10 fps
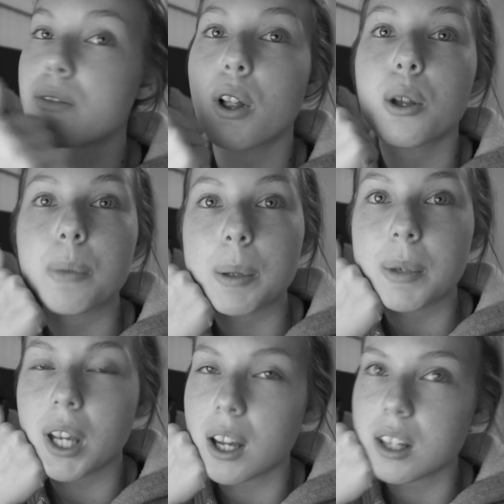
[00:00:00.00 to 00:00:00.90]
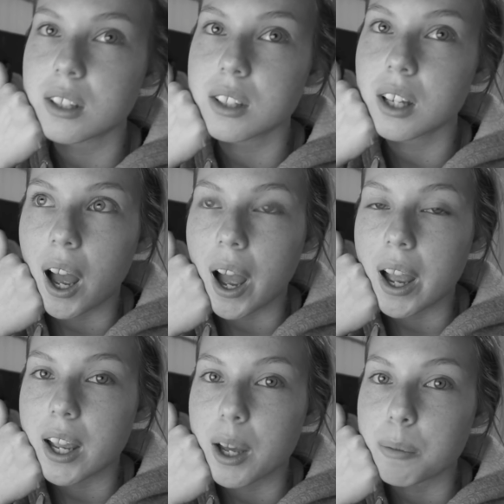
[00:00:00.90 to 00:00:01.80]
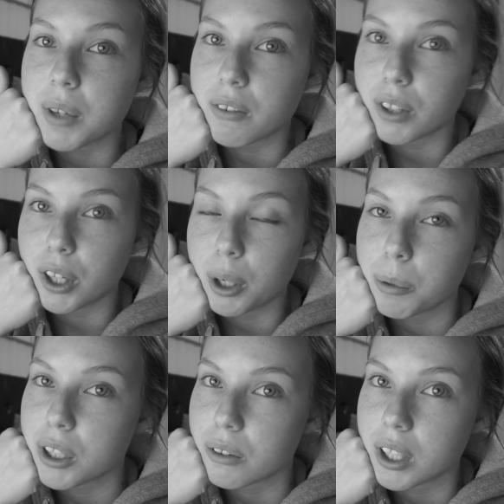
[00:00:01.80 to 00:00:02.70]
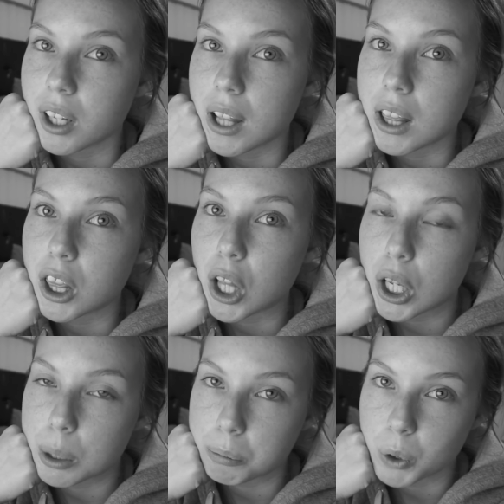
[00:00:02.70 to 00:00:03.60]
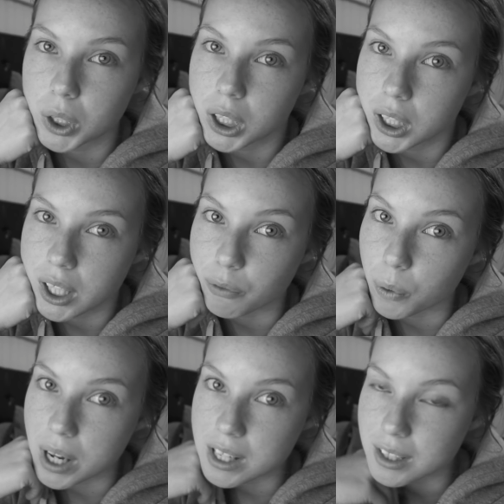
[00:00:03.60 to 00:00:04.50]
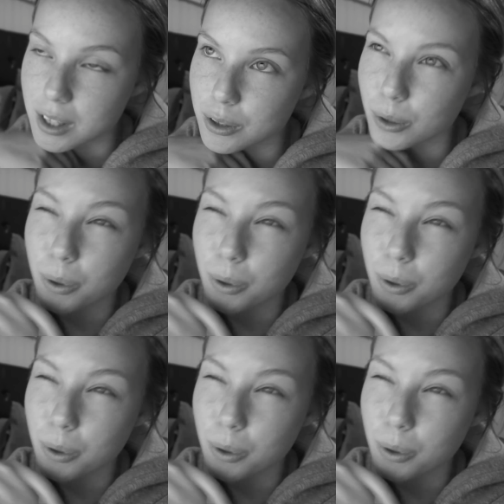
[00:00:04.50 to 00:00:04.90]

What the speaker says: follow me because I am definitely going to be doing a lot more giveaways. So